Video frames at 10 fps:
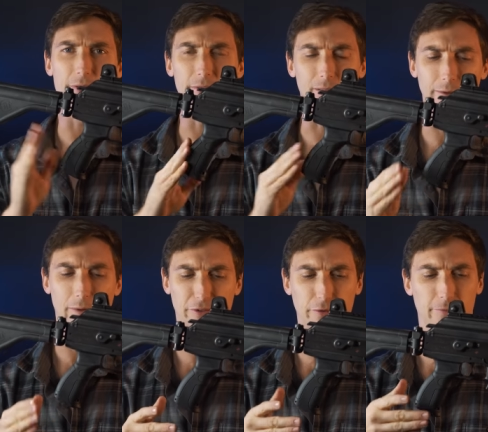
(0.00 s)
on the
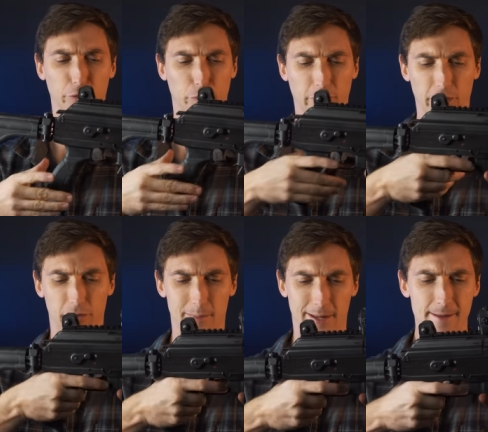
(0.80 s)
Galil actually feels really good
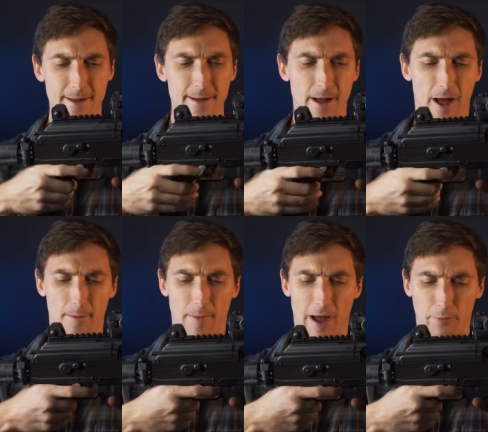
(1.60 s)
to me.
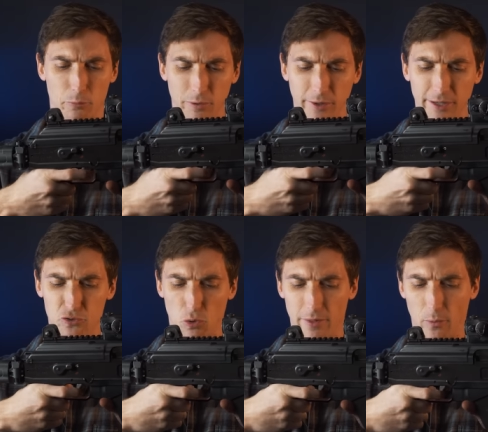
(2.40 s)
I really
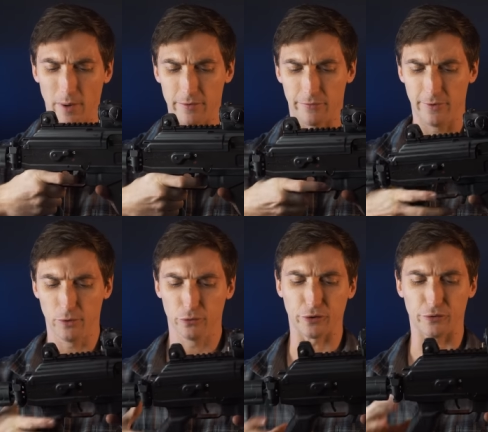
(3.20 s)
enjoy the way it
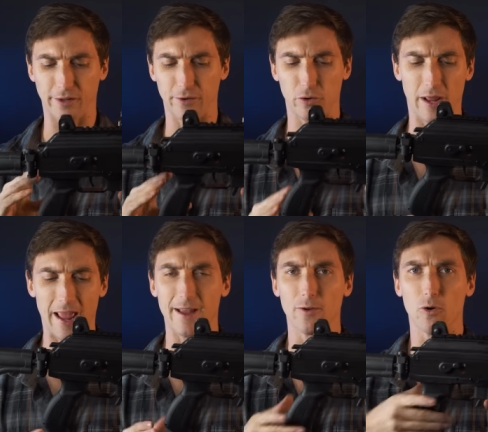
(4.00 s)
feels. It's a good
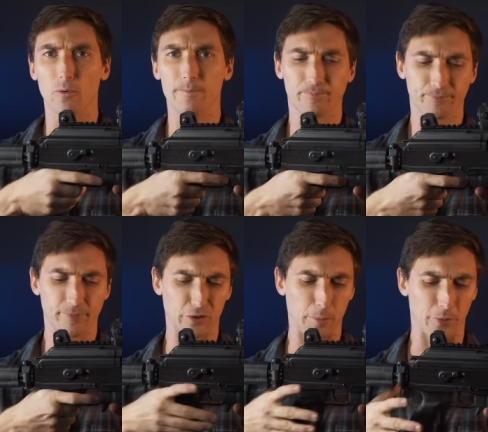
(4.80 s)
angle.
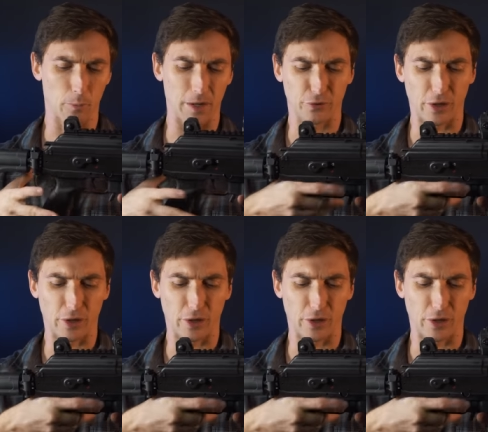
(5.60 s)
It's about the right